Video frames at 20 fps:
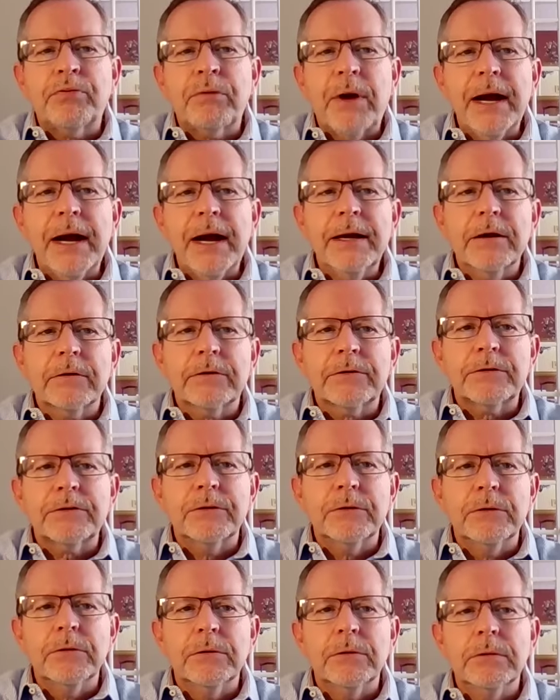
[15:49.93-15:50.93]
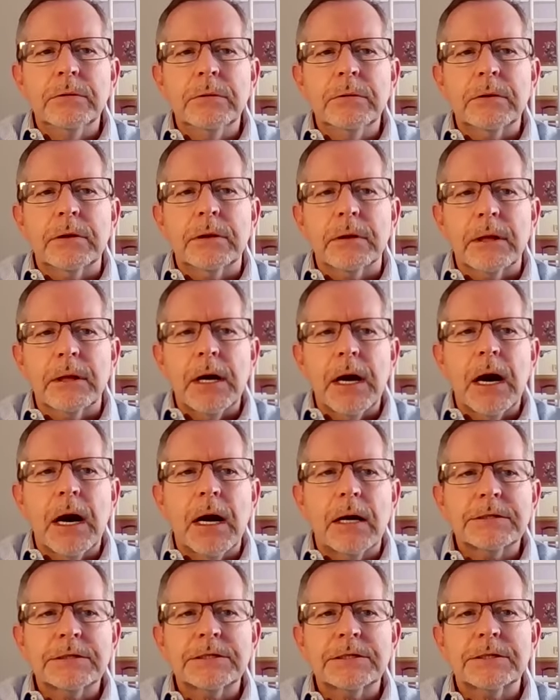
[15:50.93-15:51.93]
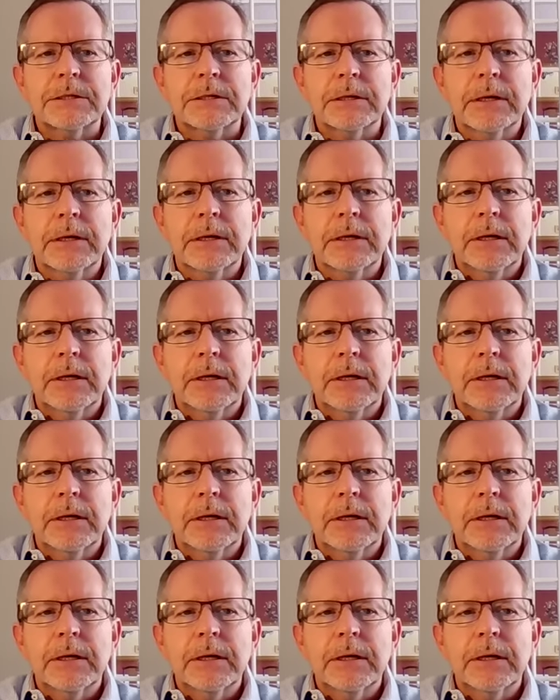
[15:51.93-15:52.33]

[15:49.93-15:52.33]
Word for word: prior to the loss